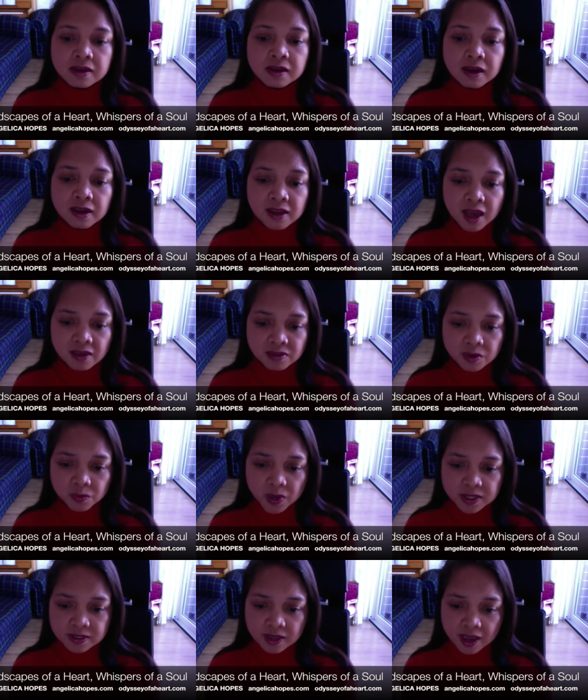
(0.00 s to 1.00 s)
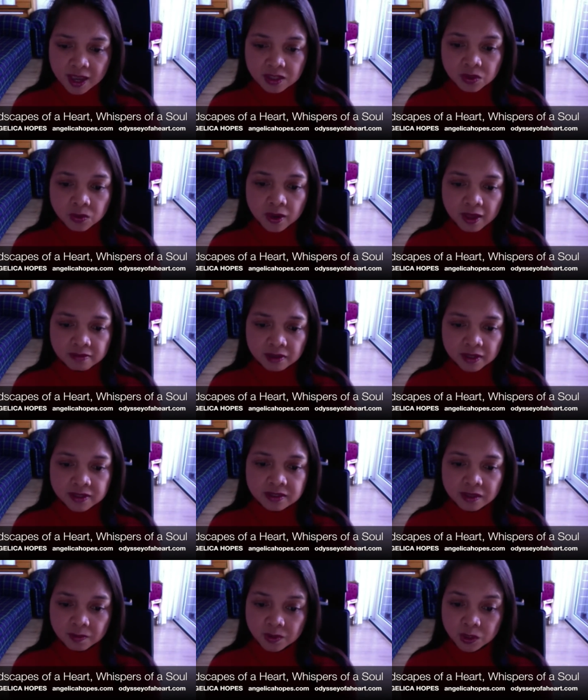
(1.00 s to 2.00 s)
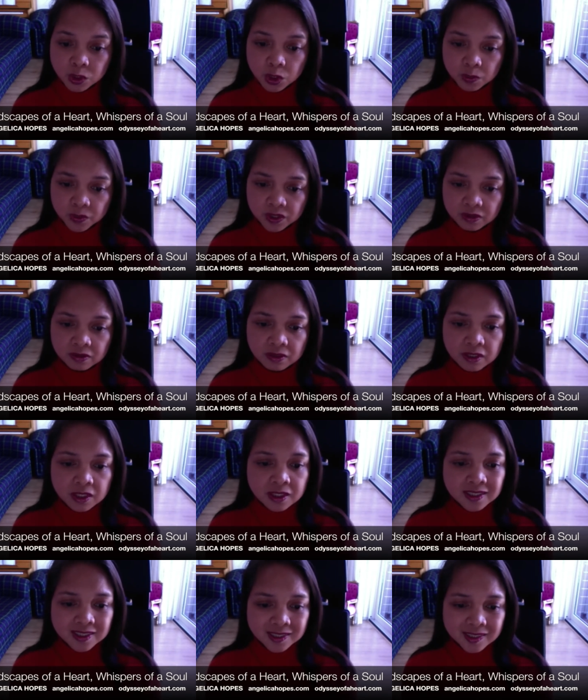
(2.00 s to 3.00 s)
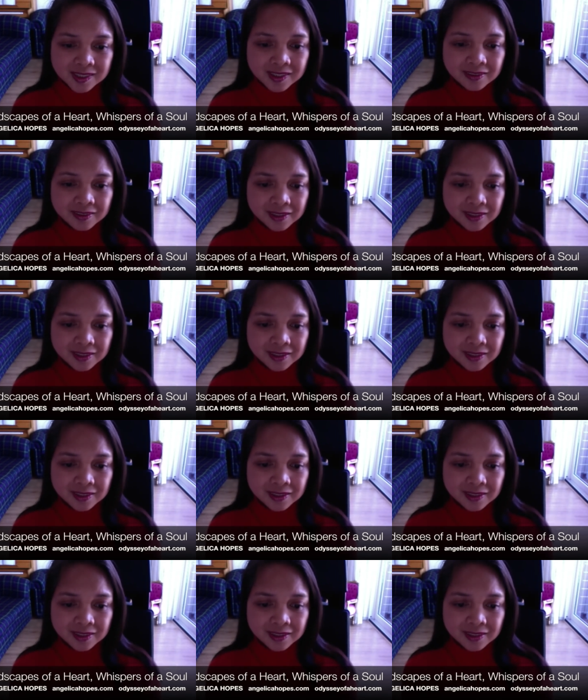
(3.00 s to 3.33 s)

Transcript: and having passed the A2 level exam in German, she still